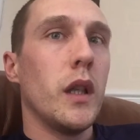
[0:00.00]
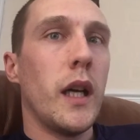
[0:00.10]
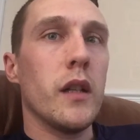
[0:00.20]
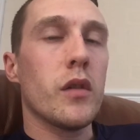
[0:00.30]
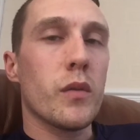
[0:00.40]

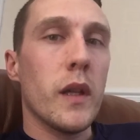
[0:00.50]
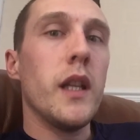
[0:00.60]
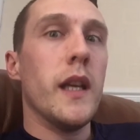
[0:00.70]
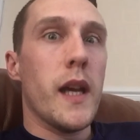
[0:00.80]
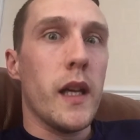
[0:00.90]
I just went,
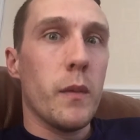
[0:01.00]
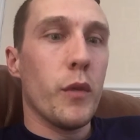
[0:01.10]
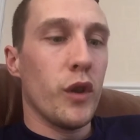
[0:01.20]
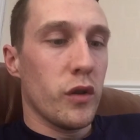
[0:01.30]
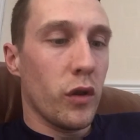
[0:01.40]
yeah,
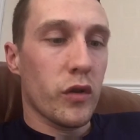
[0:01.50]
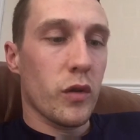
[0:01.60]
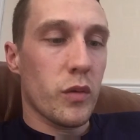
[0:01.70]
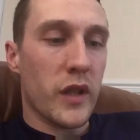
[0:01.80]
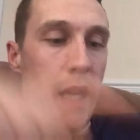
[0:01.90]
but he's
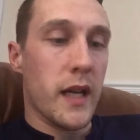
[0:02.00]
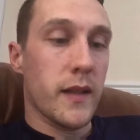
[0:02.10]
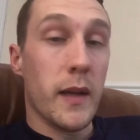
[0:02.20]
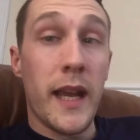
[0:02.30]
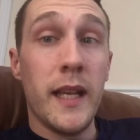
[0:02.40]
also
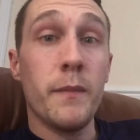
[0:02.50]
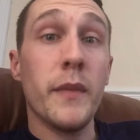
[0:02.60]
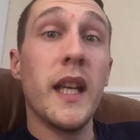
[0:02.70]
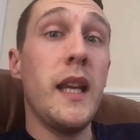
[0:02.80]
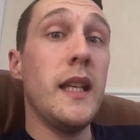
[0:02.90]
signed Aiden
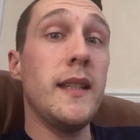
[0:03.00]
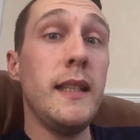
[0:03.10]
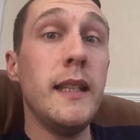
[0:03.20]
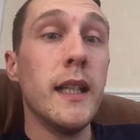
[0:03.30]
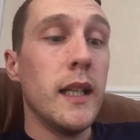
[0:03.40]
McGeady,